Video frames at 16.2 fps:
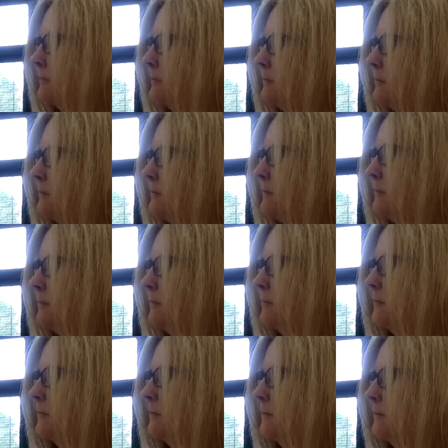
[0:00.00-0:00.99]

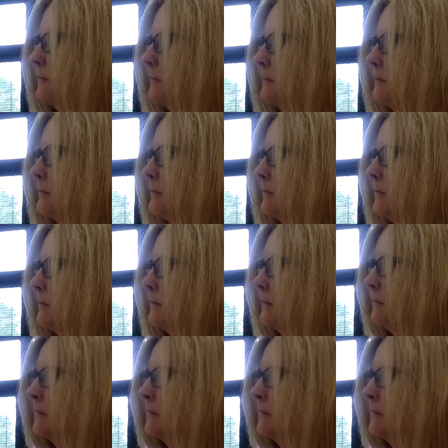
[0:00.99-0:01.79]
Nobody speaks.